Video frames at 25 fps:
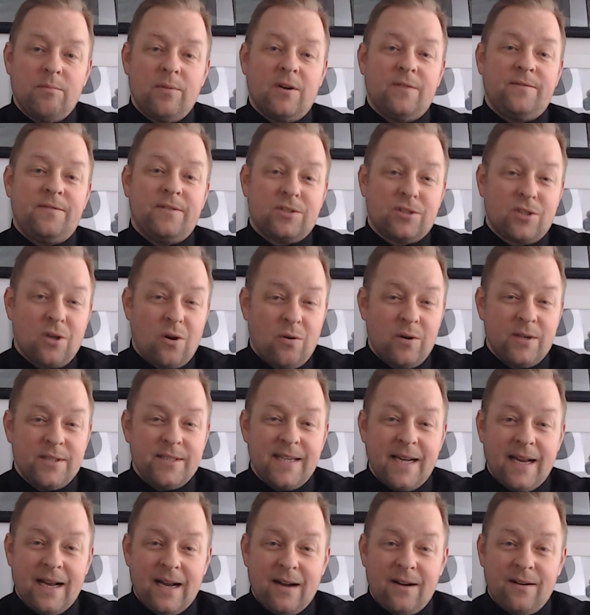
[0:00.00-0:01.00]
But if it's going
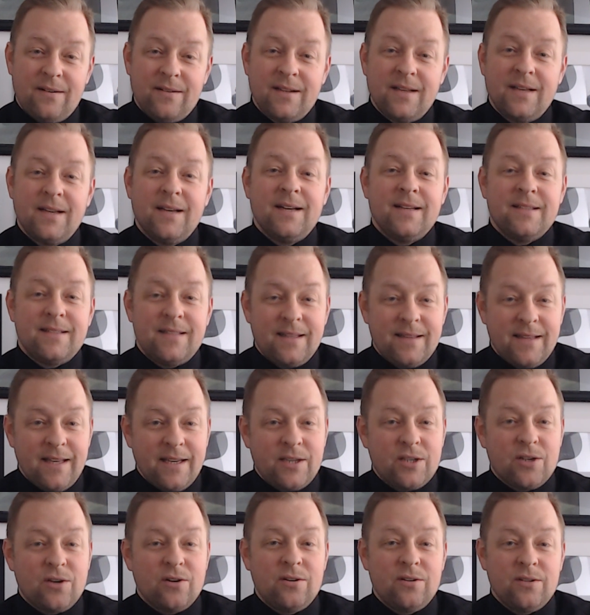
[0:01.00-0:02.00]
down, then
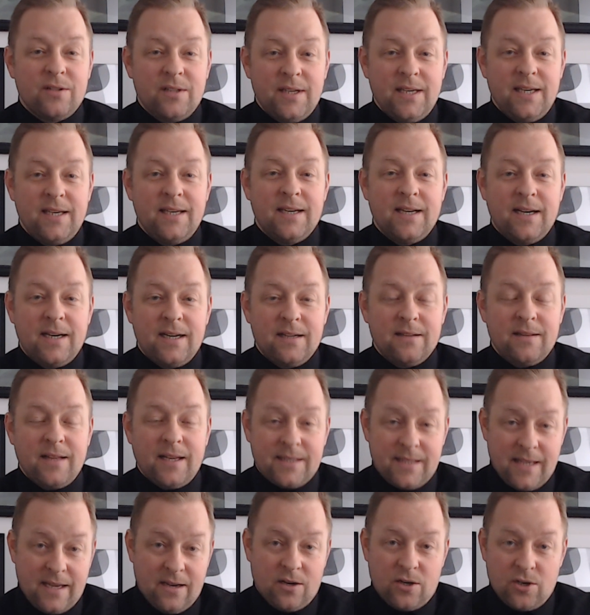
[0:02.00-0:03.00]

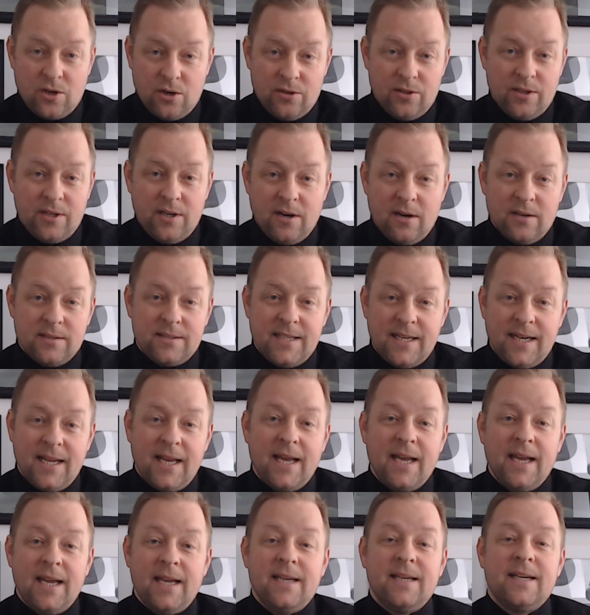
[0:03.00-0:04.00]
like they currently are
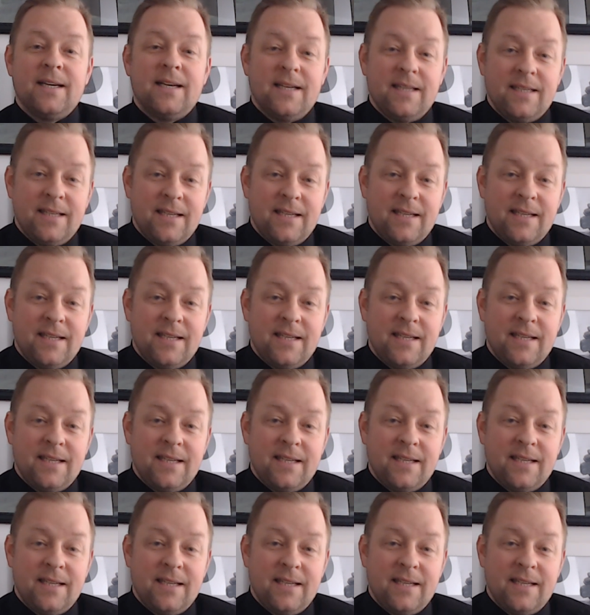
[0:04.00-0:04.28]
today,